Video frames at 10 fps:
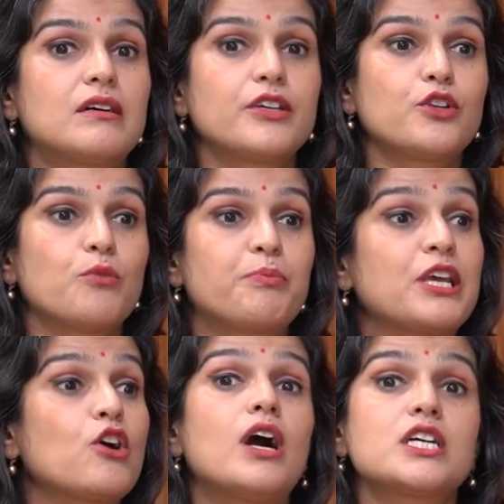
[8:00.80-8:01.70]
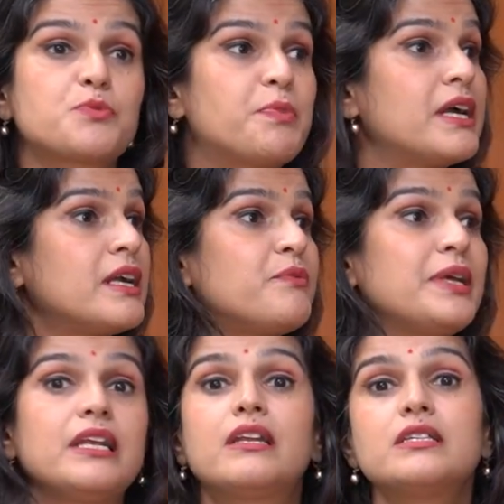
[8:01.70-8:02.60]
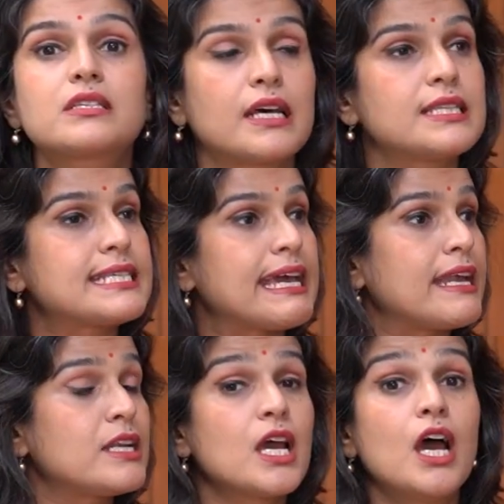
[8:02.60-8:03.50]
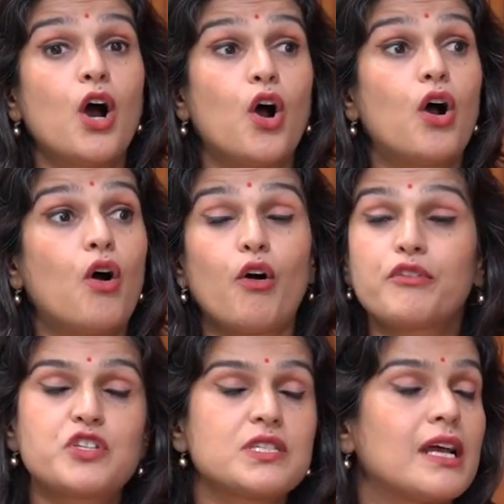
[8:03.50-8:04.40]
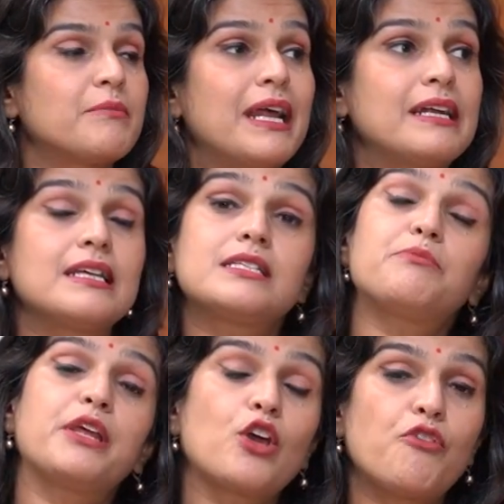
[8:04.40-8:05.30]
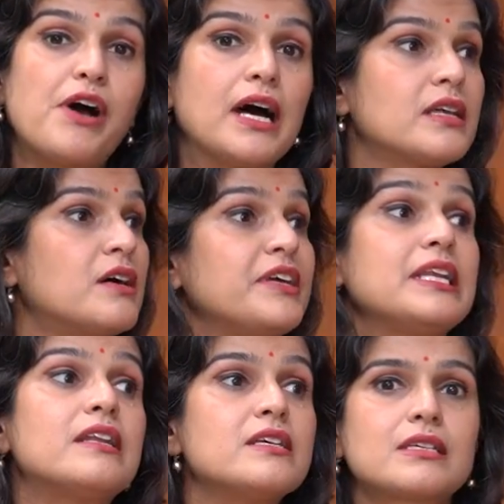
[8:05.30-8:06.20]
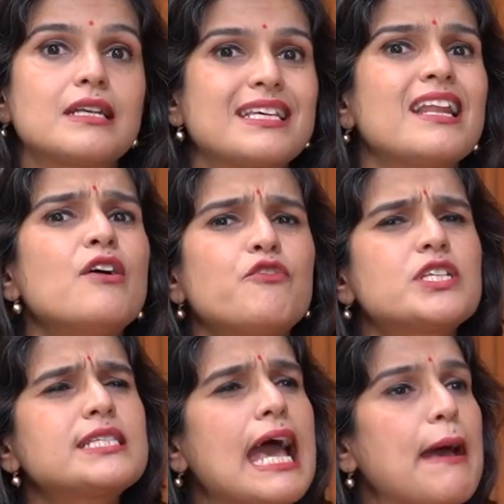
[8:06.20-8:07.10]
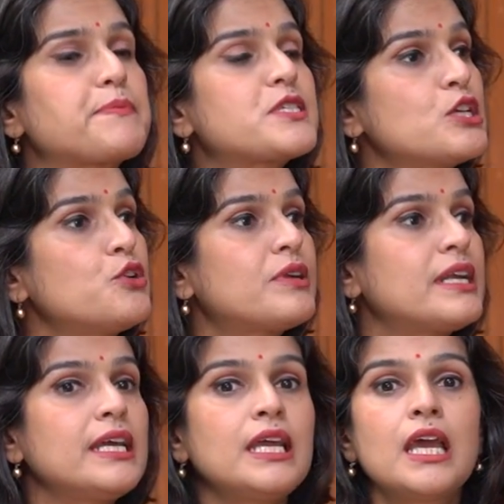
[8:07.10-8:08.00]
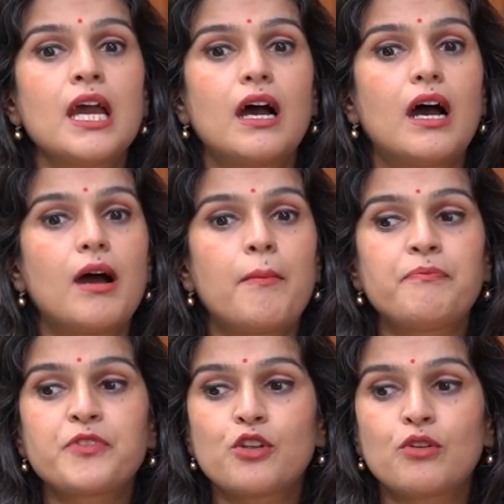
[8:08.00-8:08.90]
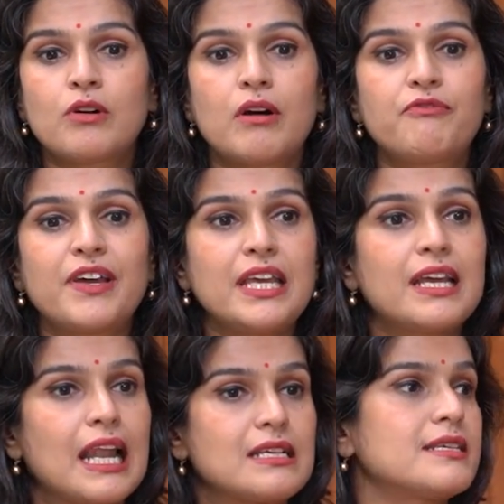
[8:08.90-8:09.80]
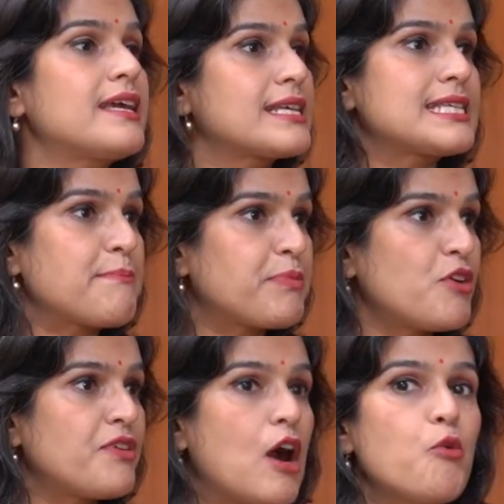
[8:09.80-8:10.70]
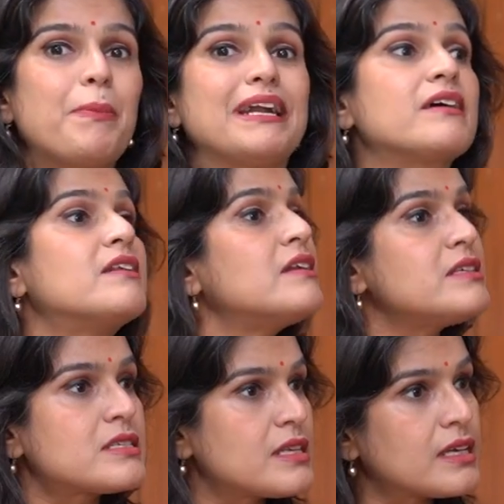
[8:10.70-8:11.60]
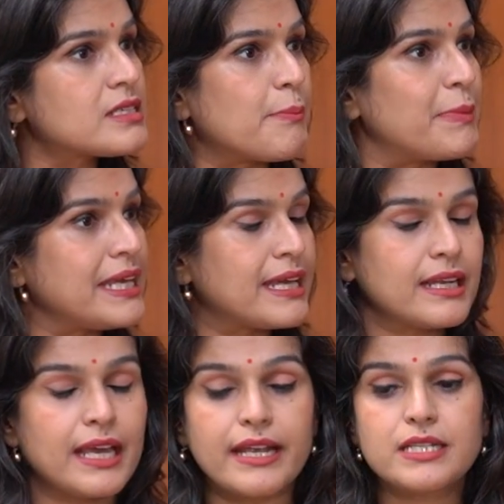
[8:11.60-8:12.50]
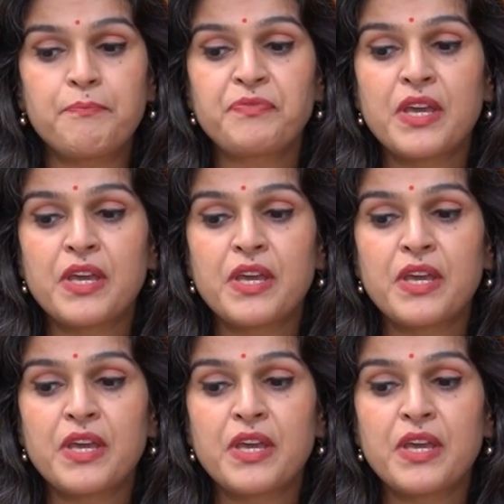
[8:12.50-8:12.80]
bring your husband, we need his consent, or if she's unmarried, they'll say, bring your father, we need his consent, which is absolutely a very classic example of how paternalistic somebody can get,